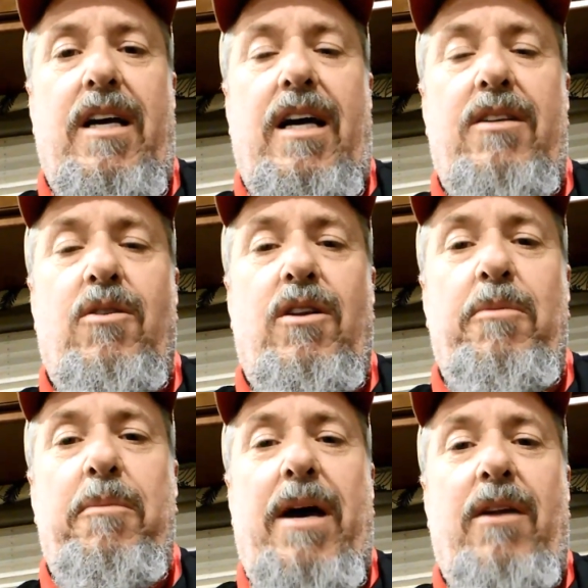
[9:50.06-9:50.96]
do a
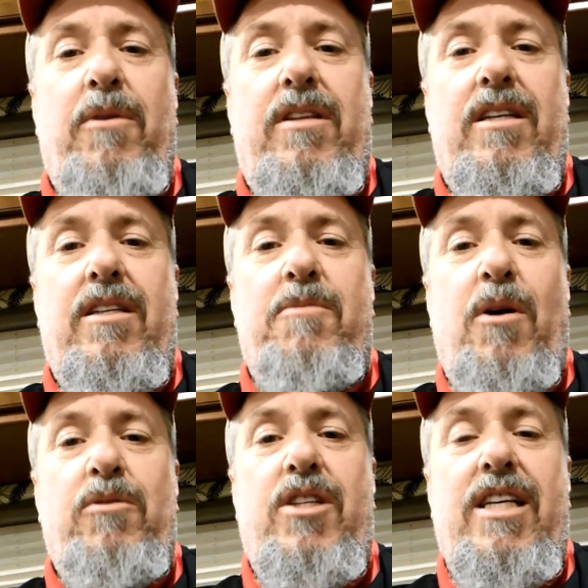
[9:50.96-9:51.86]
little bit better with the
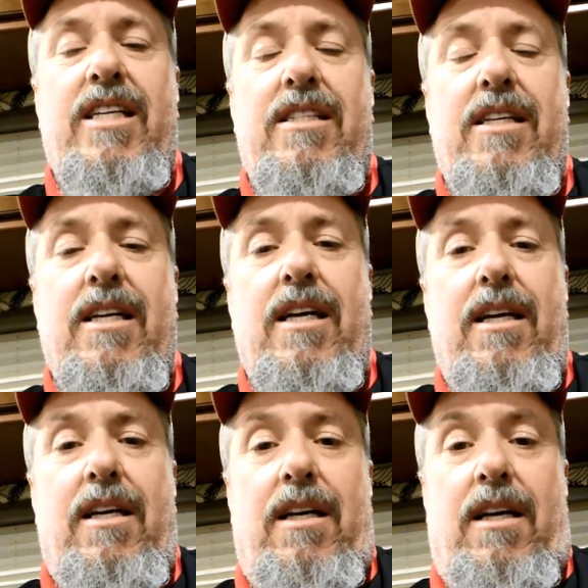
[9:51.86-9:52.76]
smoked cheese.
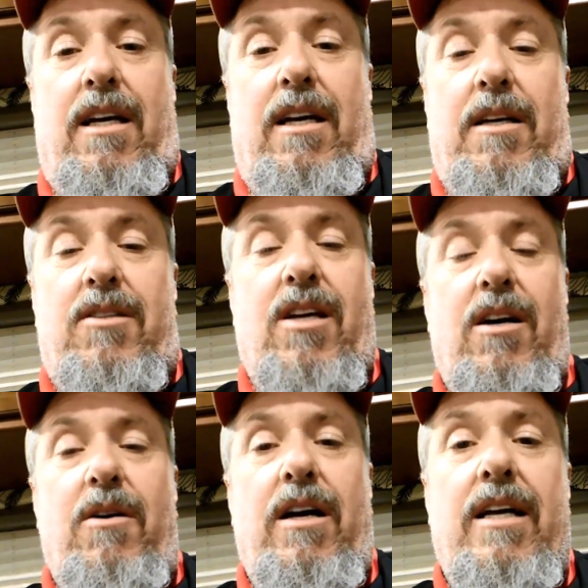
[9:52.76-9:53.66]

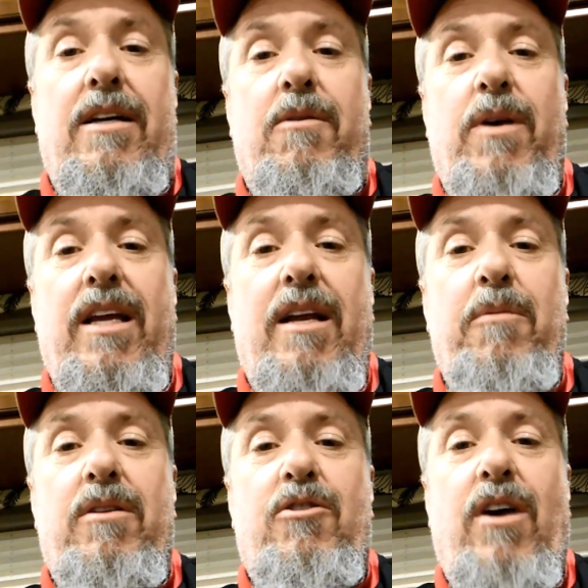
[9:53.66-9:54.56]
So we ended
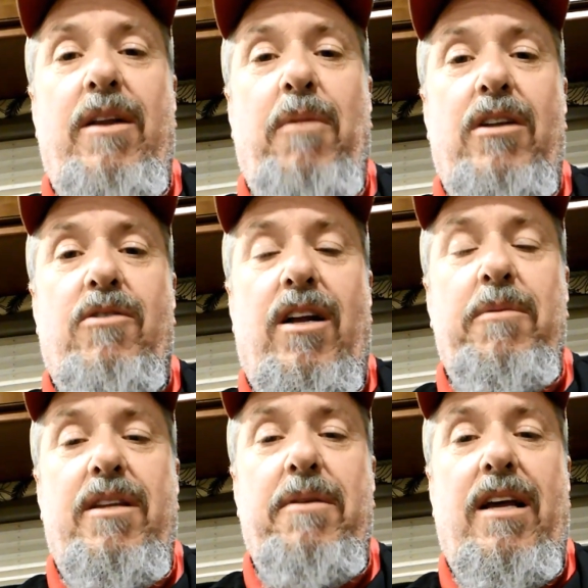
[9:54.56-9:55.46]
up with shredded
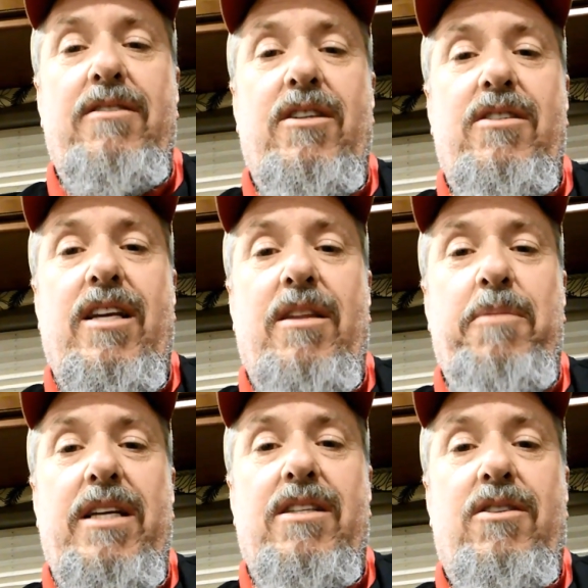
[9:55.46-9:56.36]
mozzarella, but as you can see, the
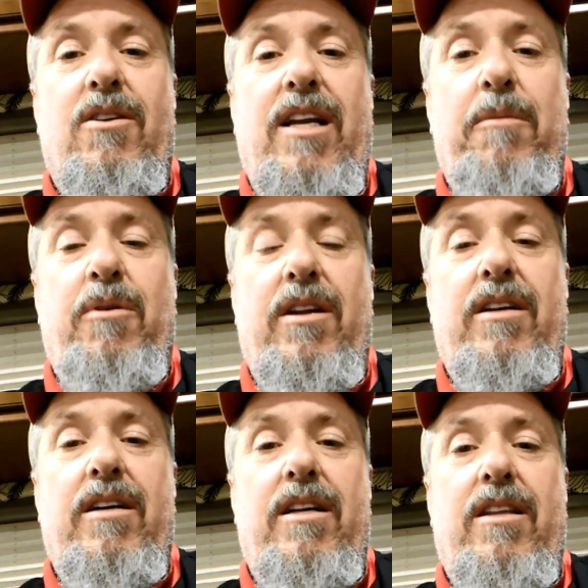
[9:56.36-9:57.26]
pizza turned out
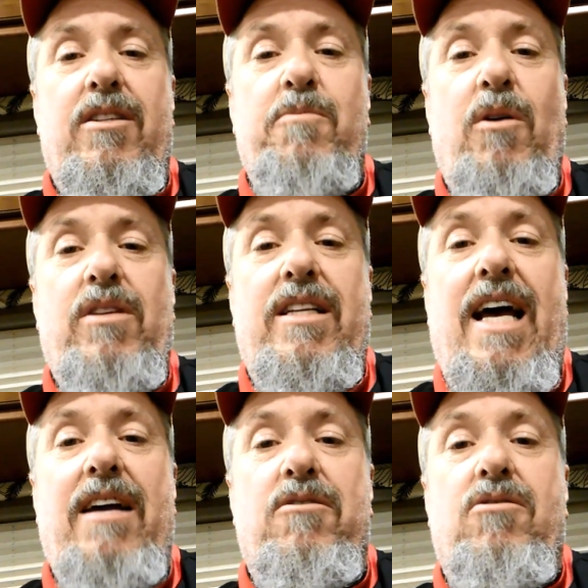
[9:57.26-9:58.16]
pretty good. The smoked
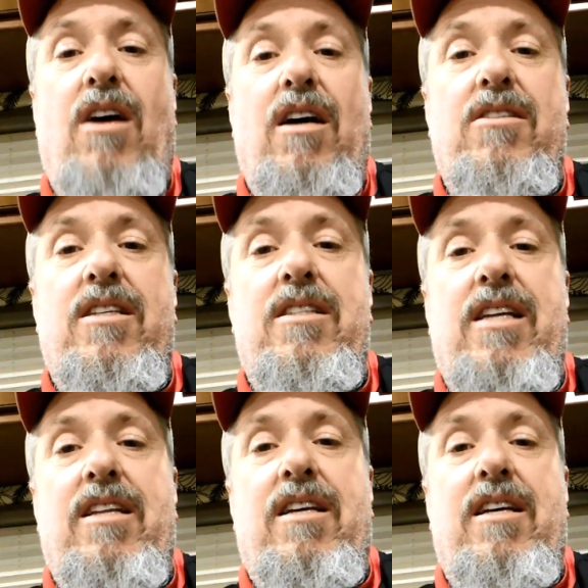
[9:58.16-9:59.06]
Italian sausage
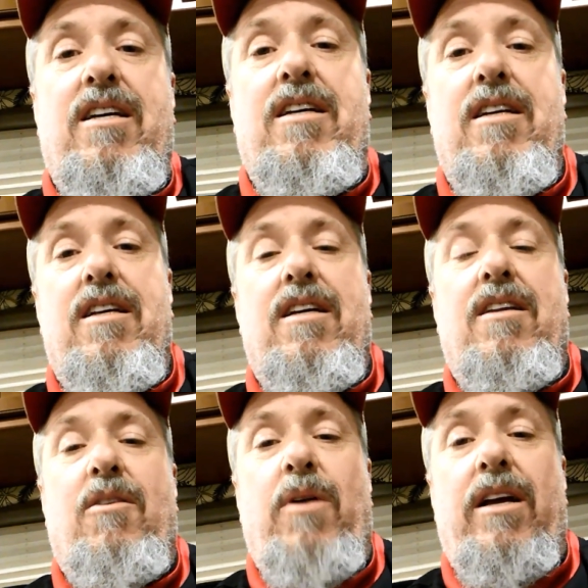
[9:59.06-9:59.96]
and the
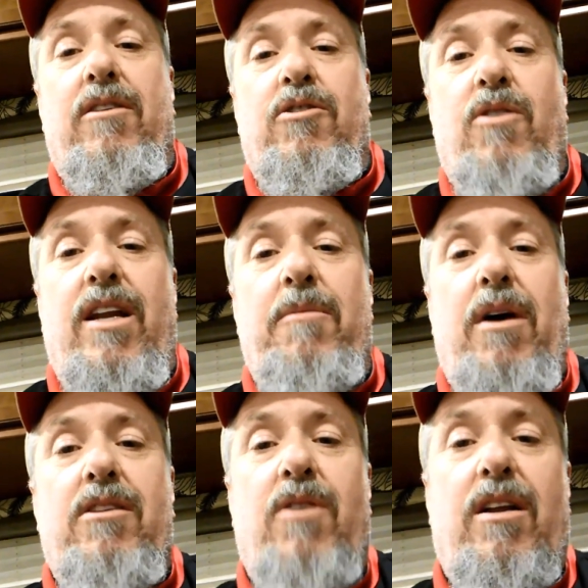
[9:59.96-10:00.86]
the regular shredded
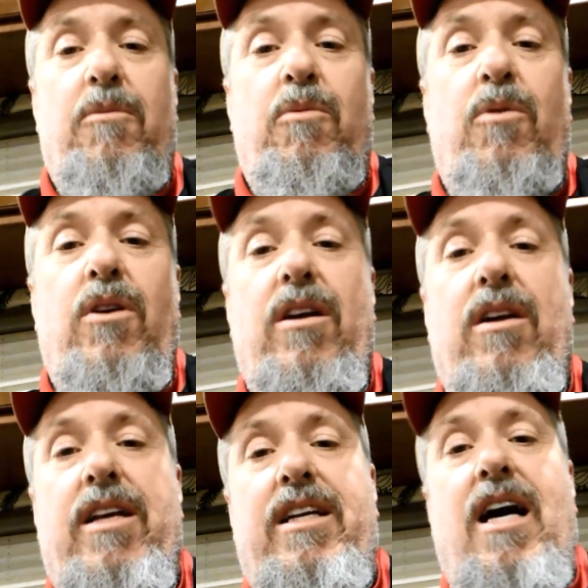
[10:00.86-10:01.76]
mozzarella
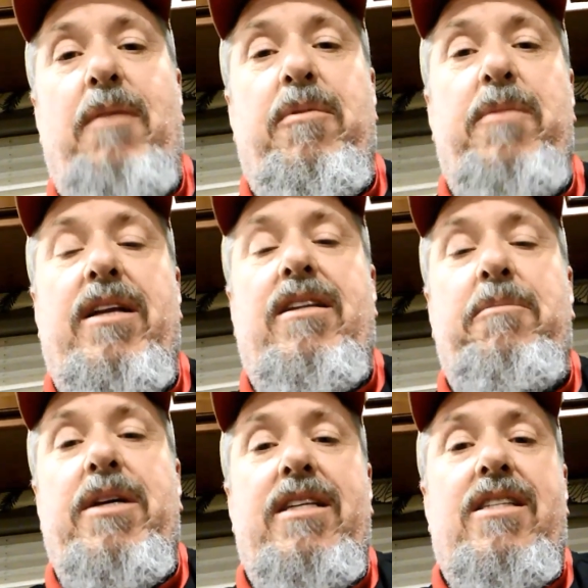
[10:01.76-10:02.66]
really complemented the
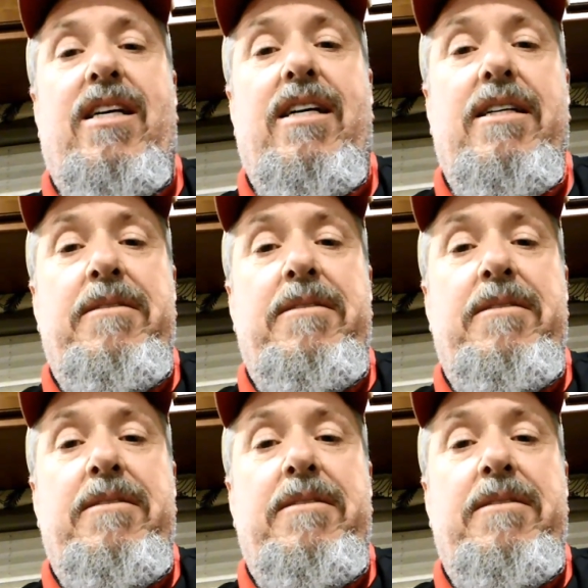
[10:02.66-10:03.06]
pizza.